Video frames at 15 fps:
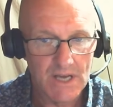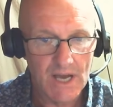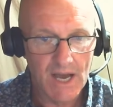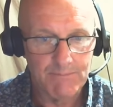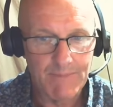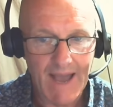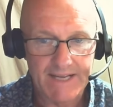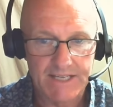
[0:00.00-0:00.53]
a
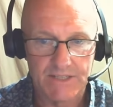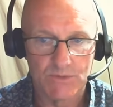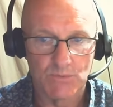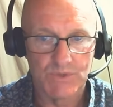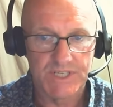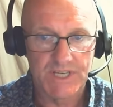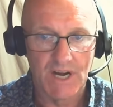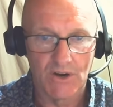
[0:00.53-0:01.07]
matter that
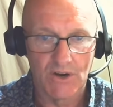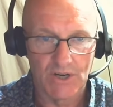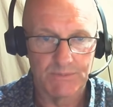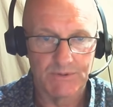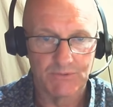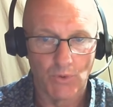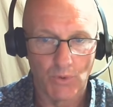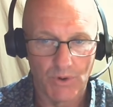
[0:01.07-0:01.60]
was currently
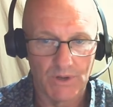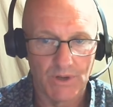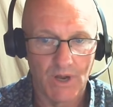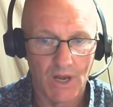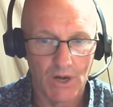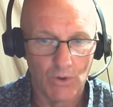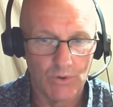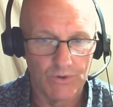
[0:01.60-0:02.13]
before
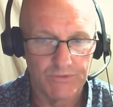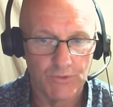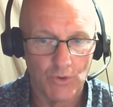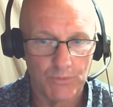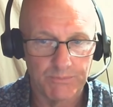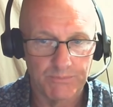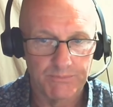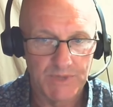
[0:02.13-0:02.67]
a law
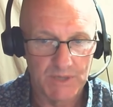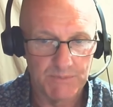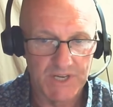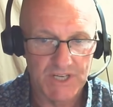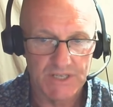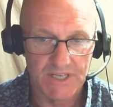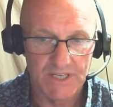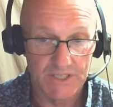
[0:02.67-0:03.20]
reform
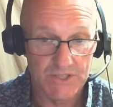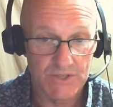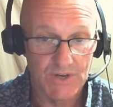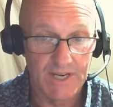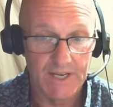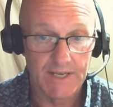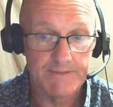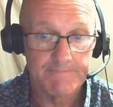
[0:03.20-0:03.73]
commission in
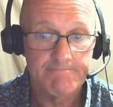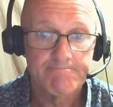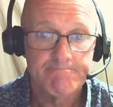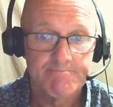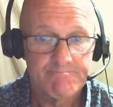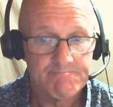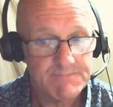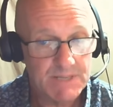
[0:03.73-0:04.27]
Australia,
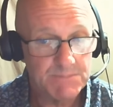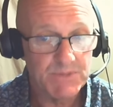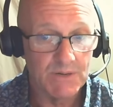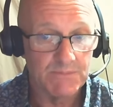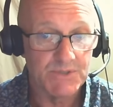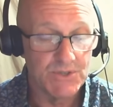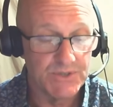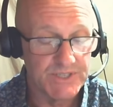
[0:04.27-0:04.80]

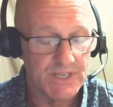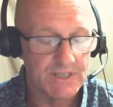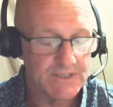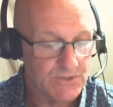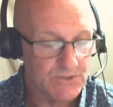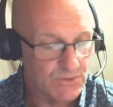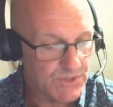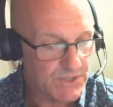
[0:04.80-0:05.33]
sometimes New Zealand
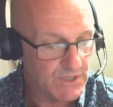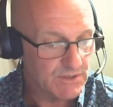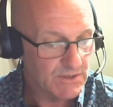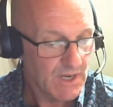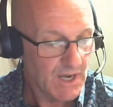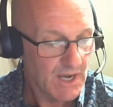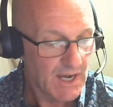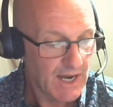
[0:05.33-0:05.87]
is also,
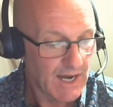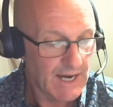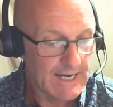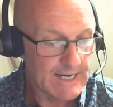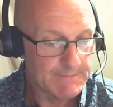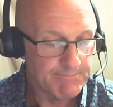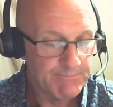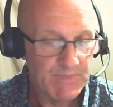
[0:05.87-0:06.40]

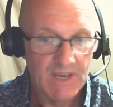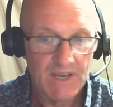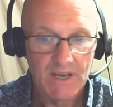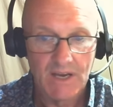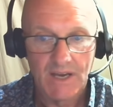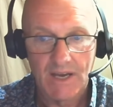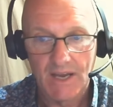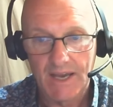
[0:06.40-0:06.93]
on
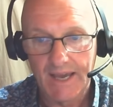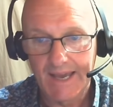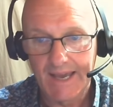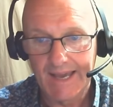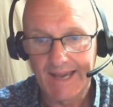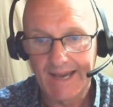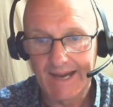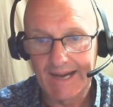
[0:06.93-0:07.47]

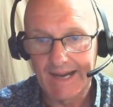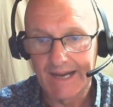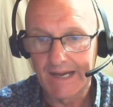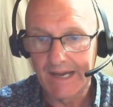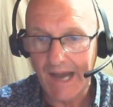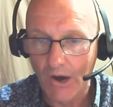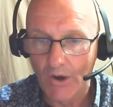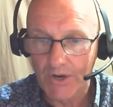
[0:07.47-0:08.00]

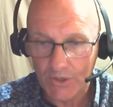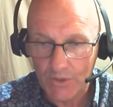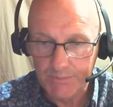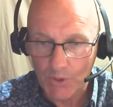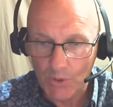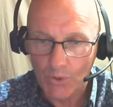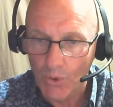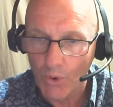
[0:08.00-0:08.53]
a
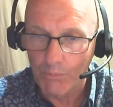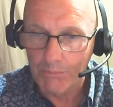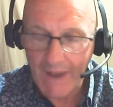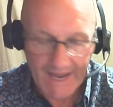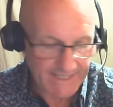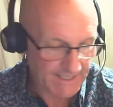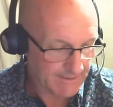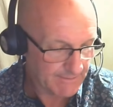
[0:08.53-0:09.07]
criminal law
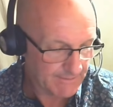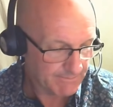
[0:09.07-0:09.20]
matter.